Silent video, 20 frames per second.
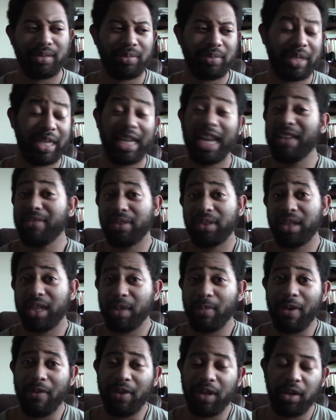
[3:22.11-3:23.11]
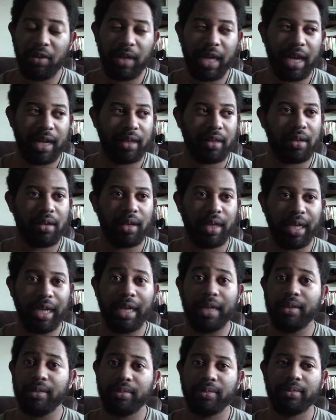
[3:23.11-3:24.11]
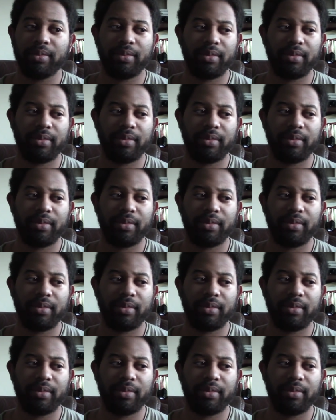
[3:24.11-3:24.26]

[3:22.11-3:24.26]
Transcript: but I'd have to look at my video catalog and I